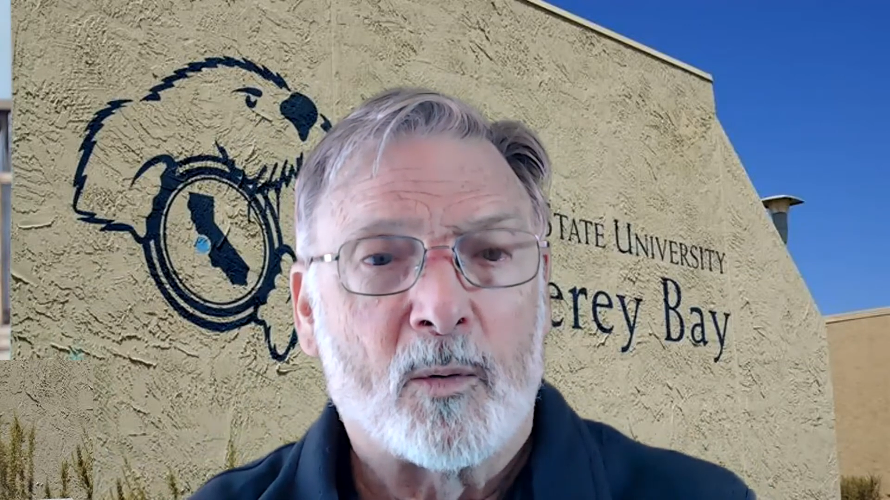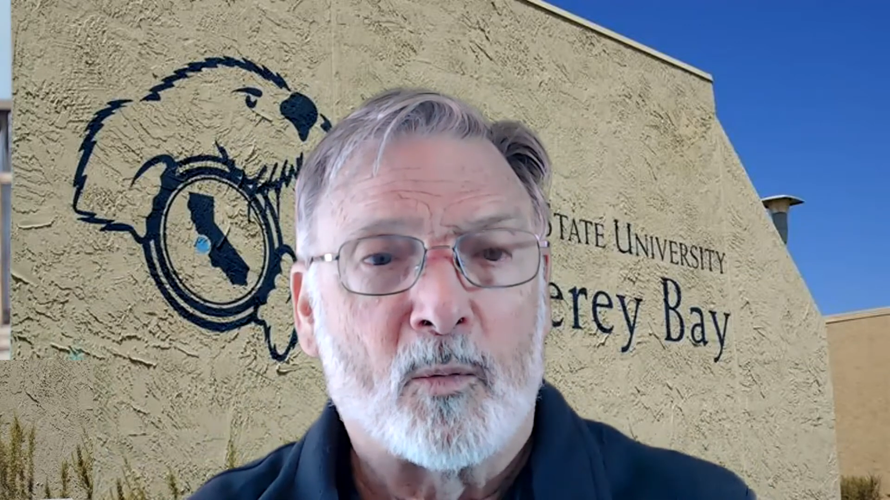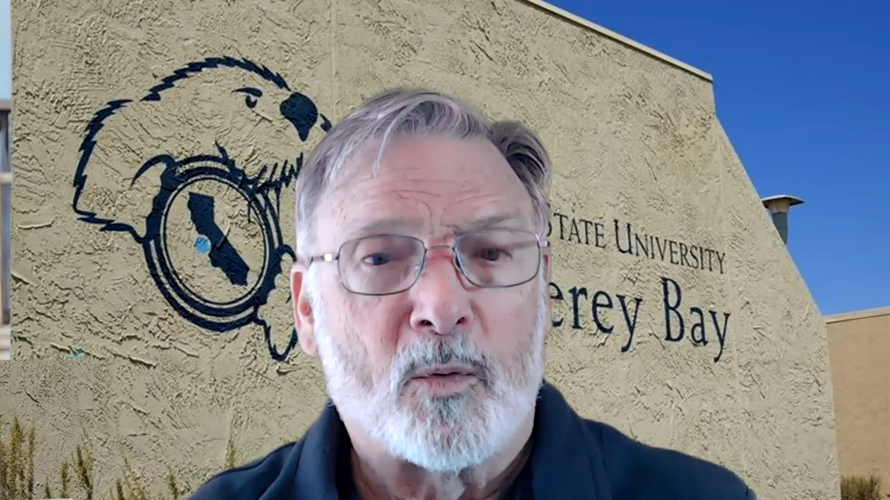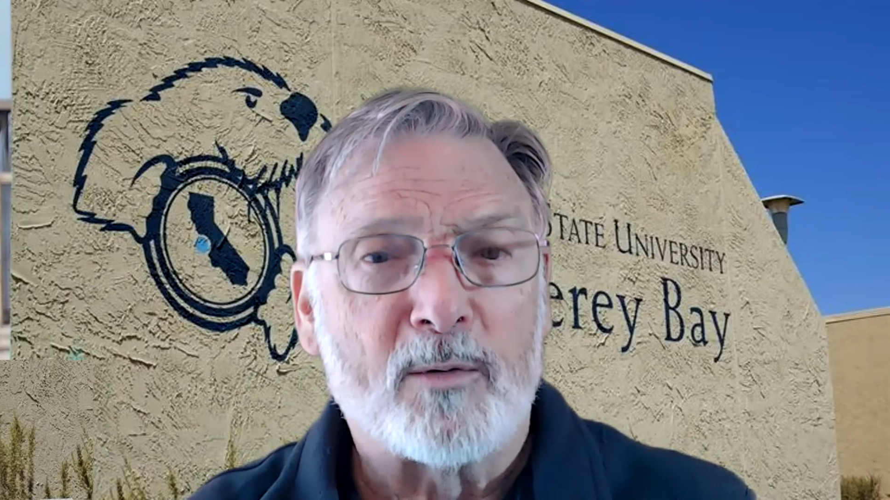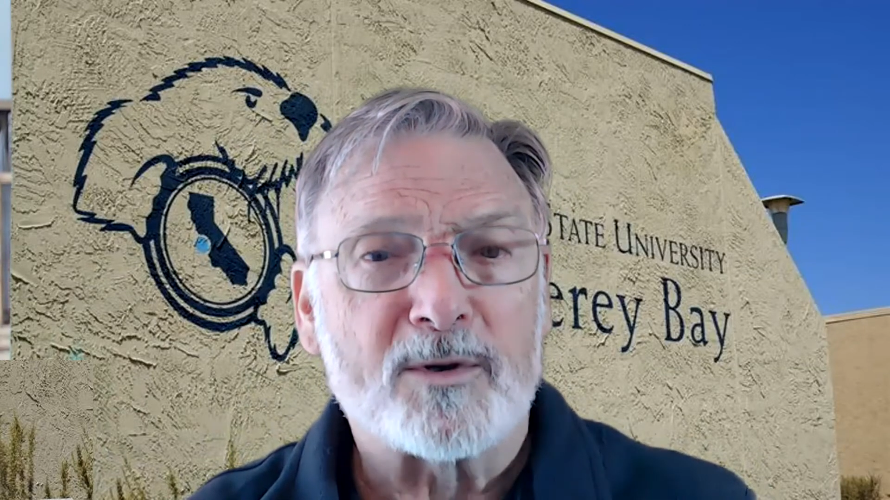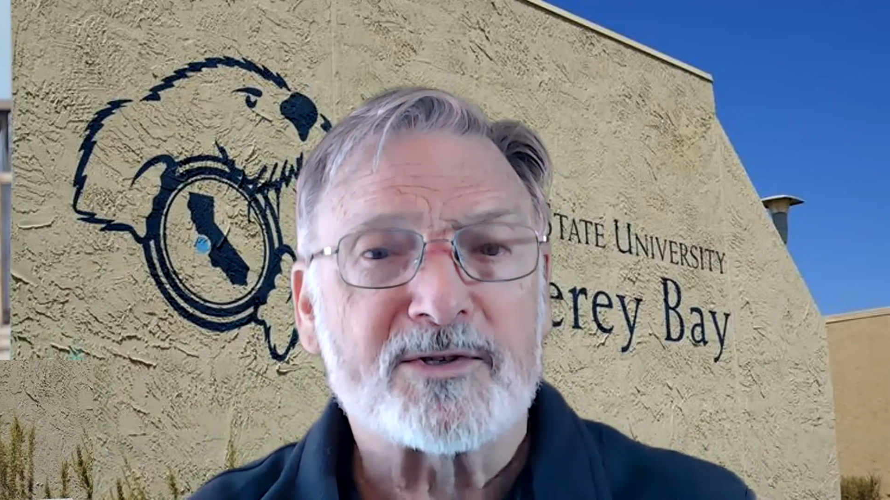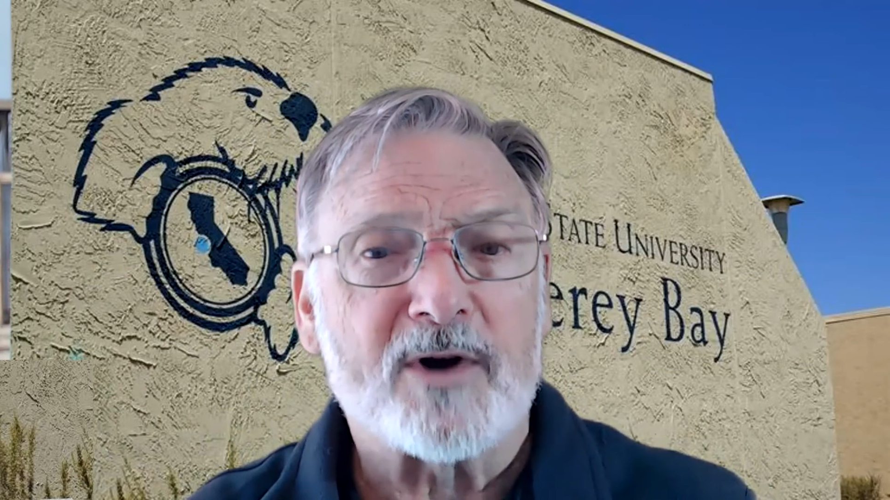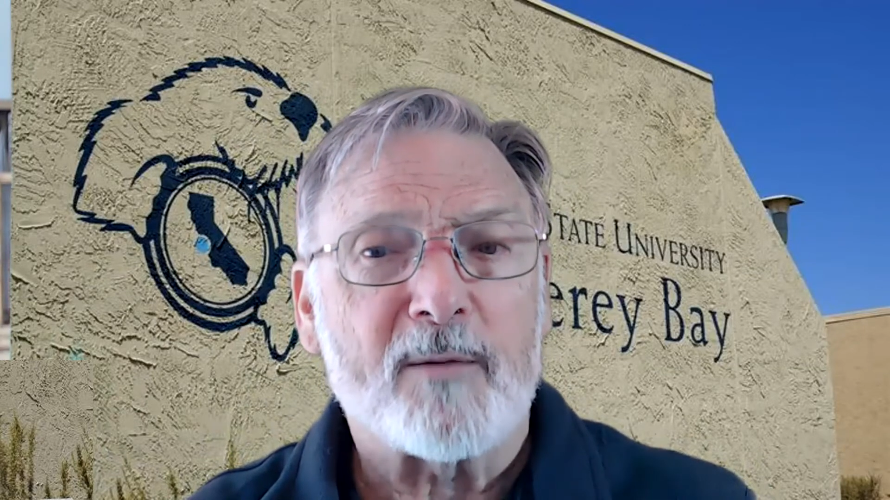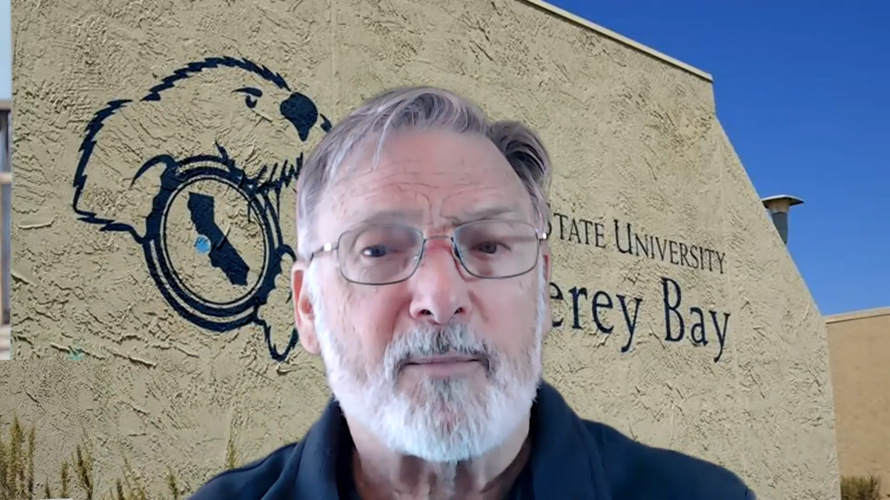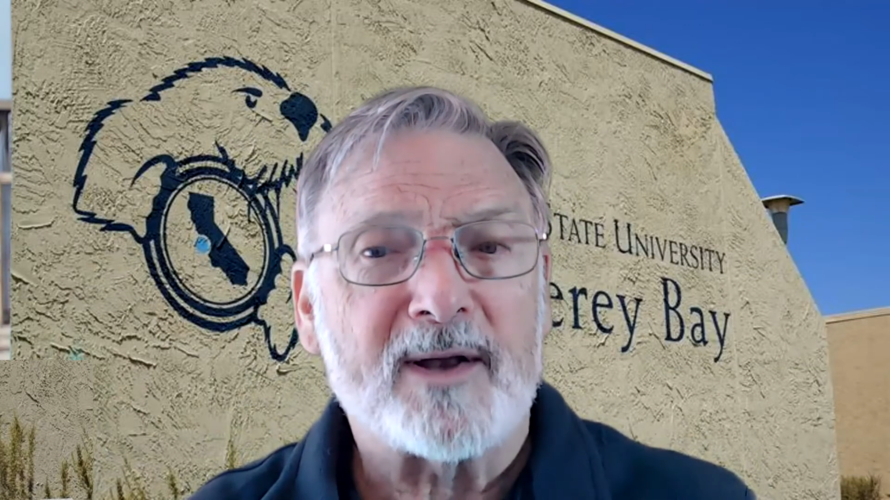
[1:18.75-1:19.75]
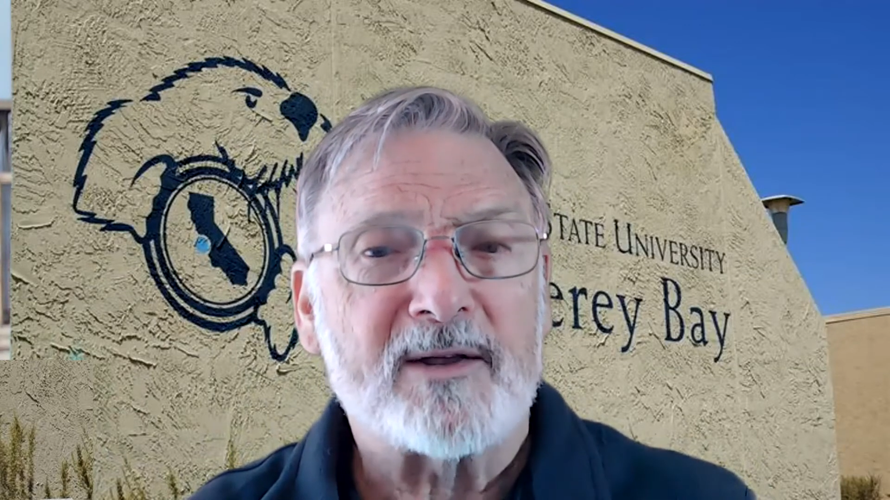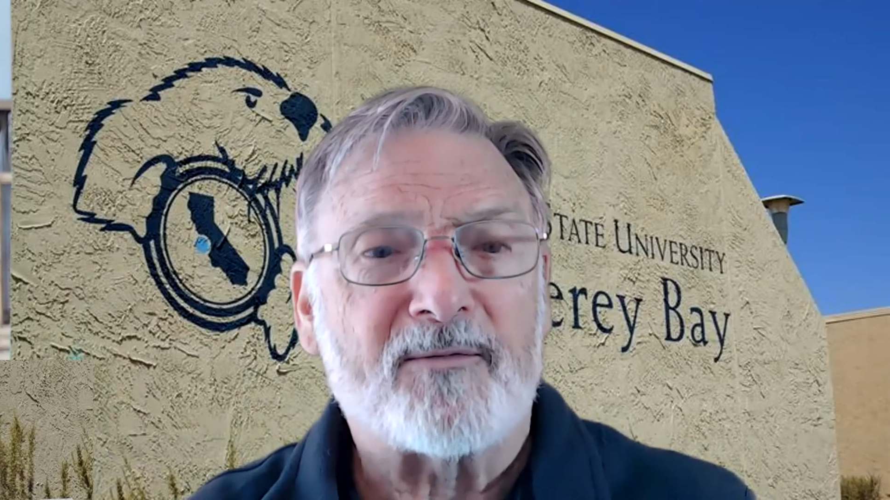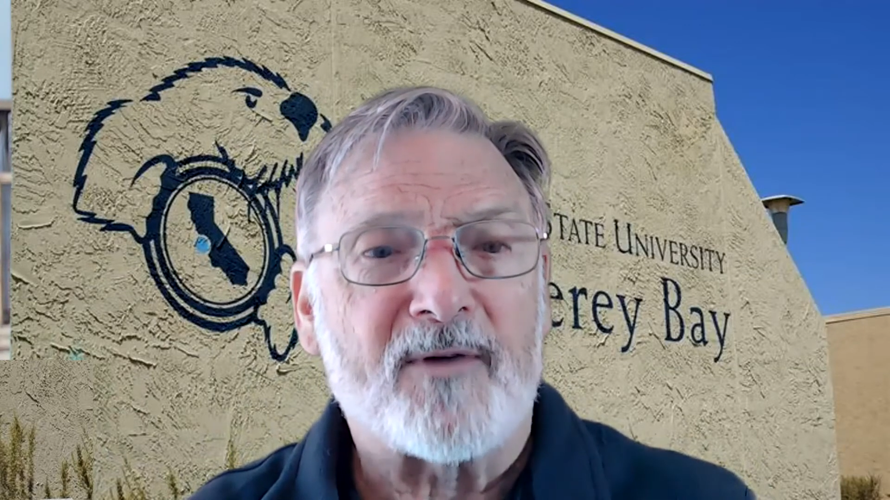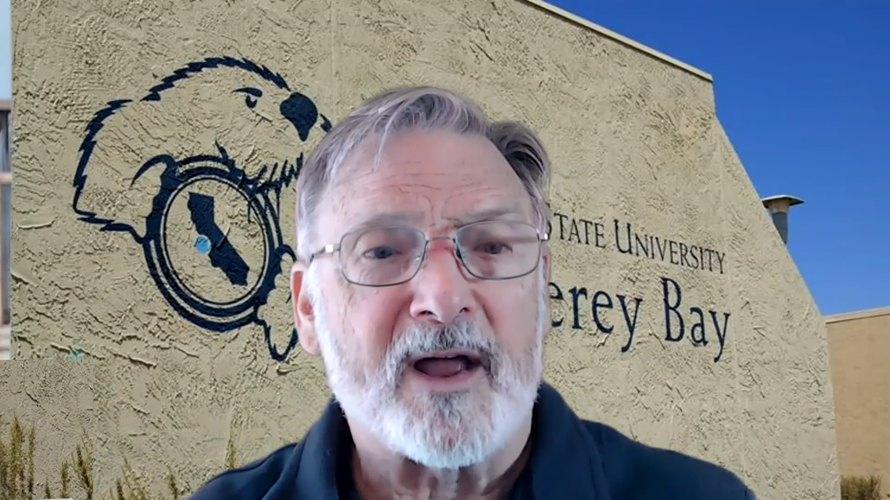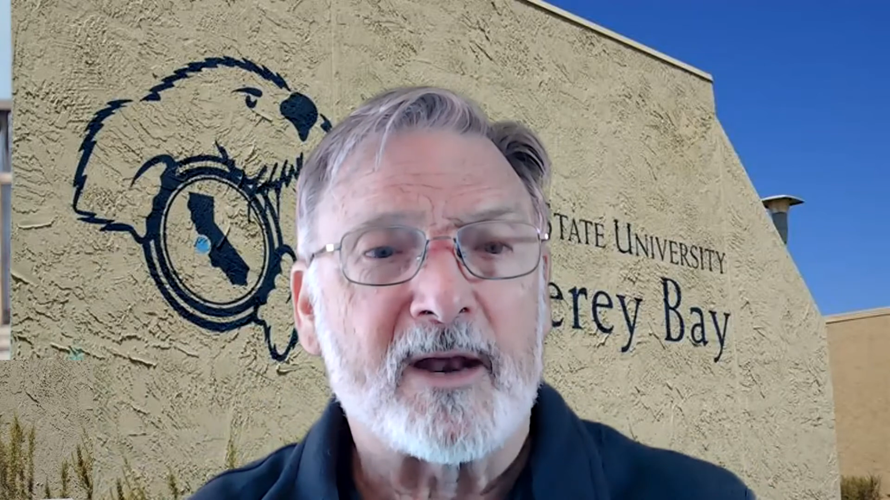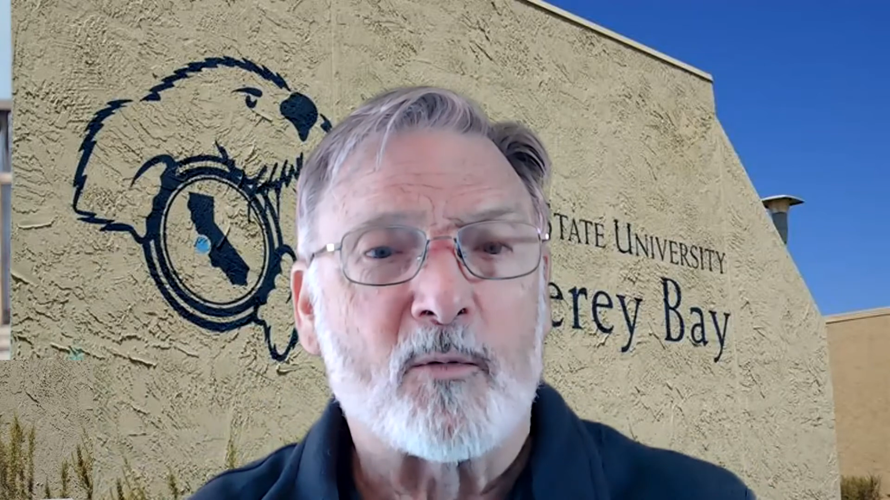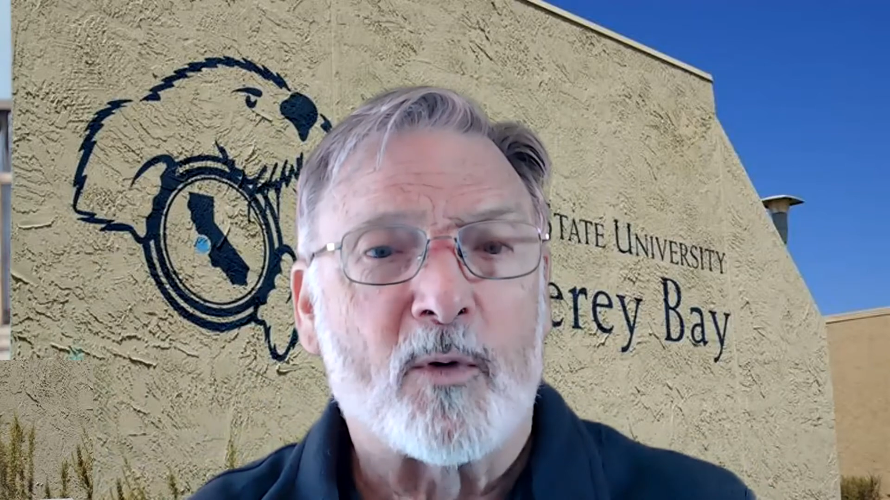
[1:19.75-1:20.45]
We will start by defining